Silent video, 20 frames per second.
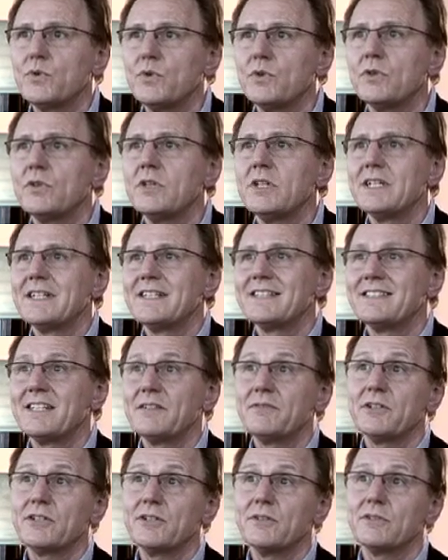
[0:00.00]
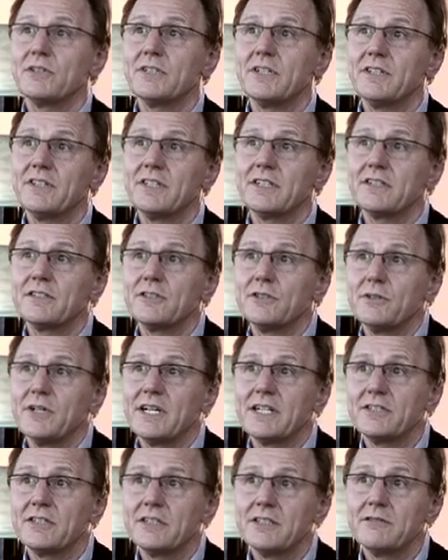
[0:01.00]
more difficult, I think, to
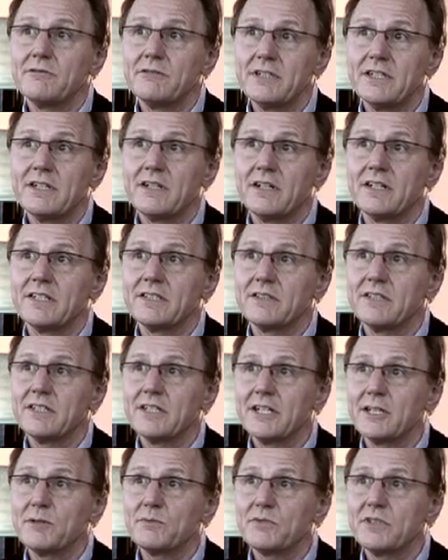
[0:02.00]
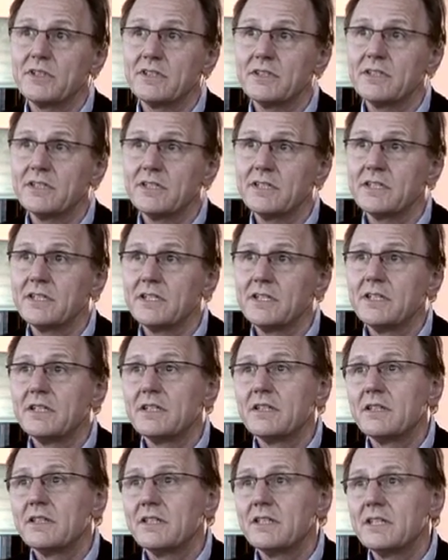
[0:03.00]
actually realise the aims that
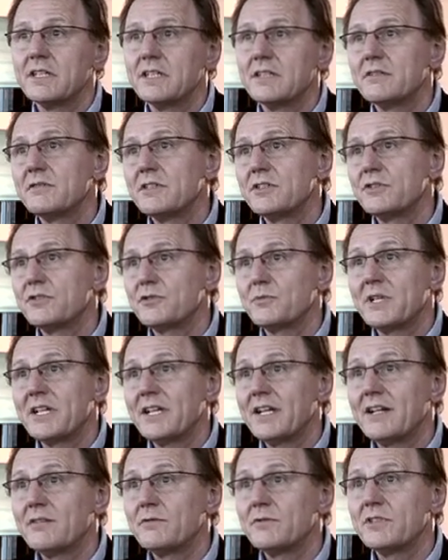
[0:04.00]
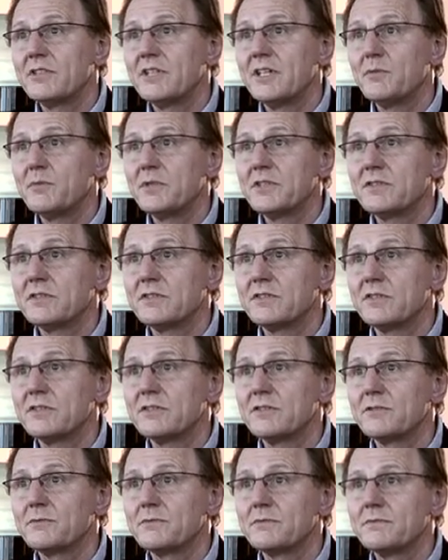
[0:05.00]
the individuals may have with their
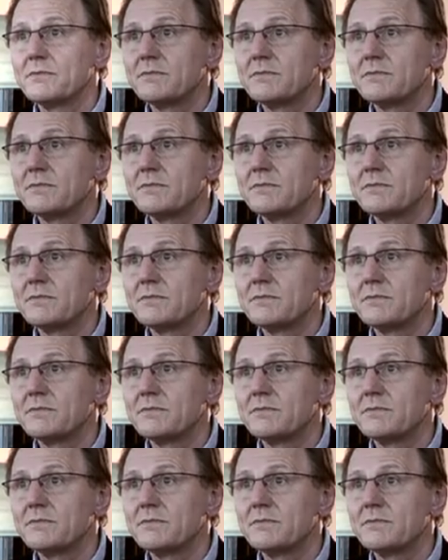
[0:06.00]
businesses.